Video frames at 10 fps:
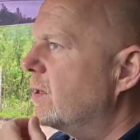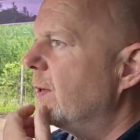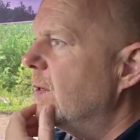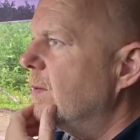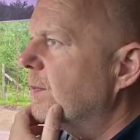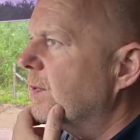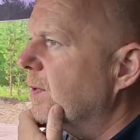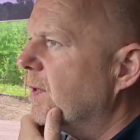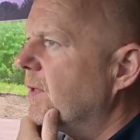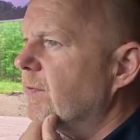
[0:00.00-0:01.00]
coming up.
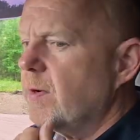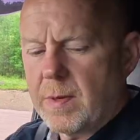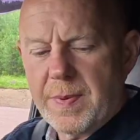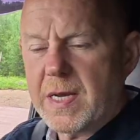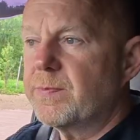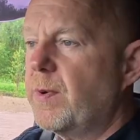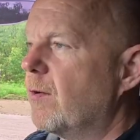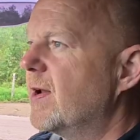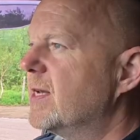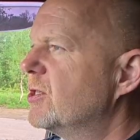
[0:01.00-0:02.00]
I've got my
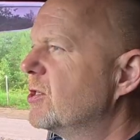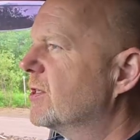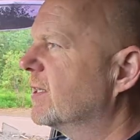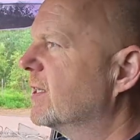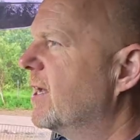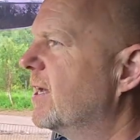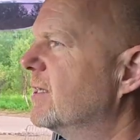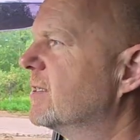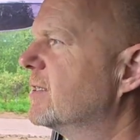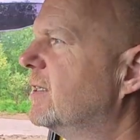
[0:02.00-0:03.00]
passport ready just in
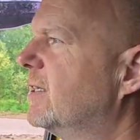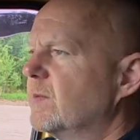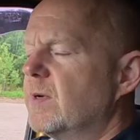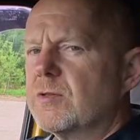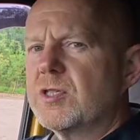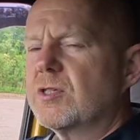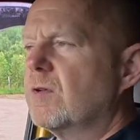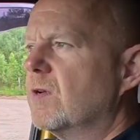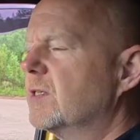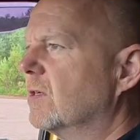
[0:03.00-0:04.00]
case, because we're not just
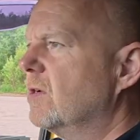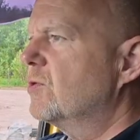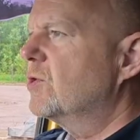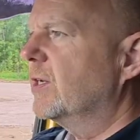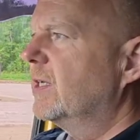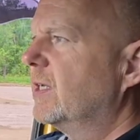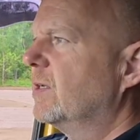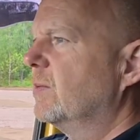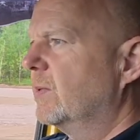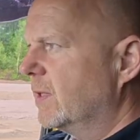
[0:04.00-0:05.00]
crossing country,
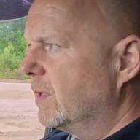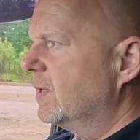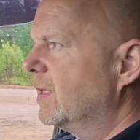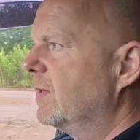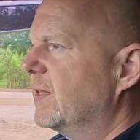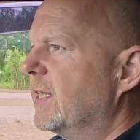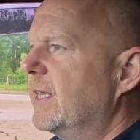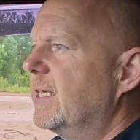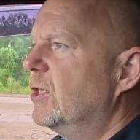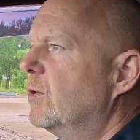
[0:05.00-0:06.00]
we're leaving the
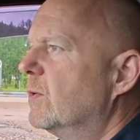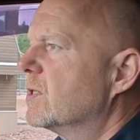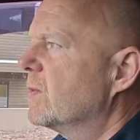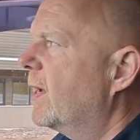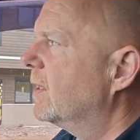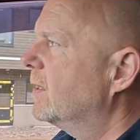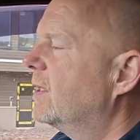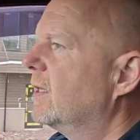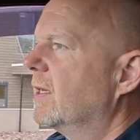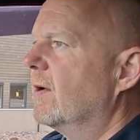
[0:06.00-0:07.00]
EU as well.
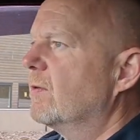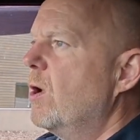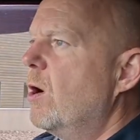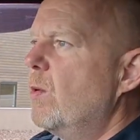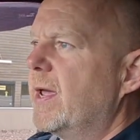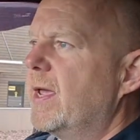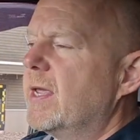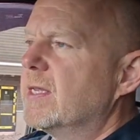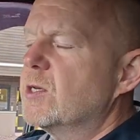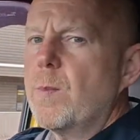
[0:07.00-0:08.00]
Now,
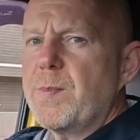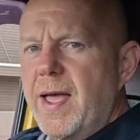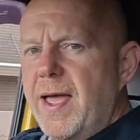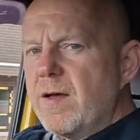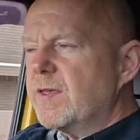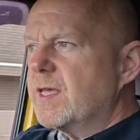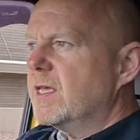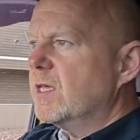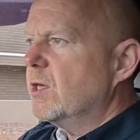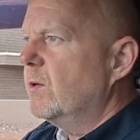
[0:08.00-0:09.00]
Norway is not part of the
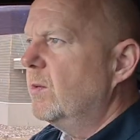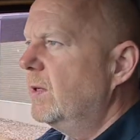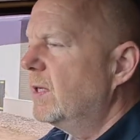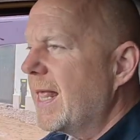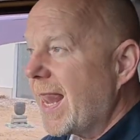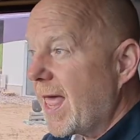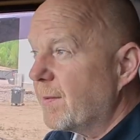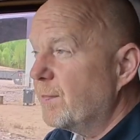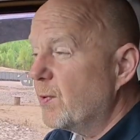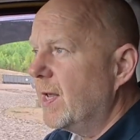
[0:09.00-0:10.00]
EU
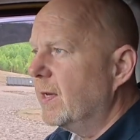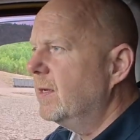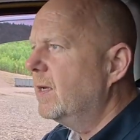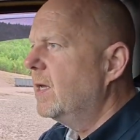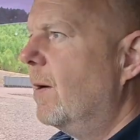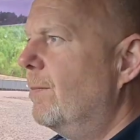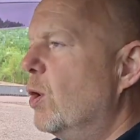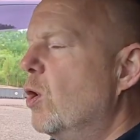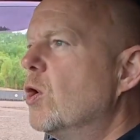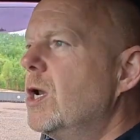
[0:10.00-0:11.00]
like Britain,
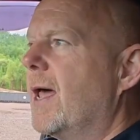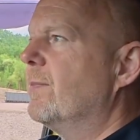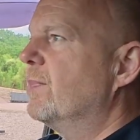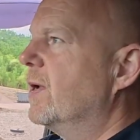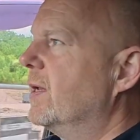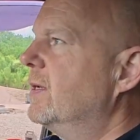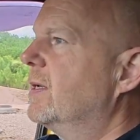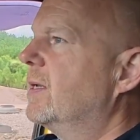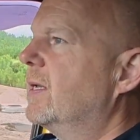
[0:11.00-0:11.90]
but unlike Britain,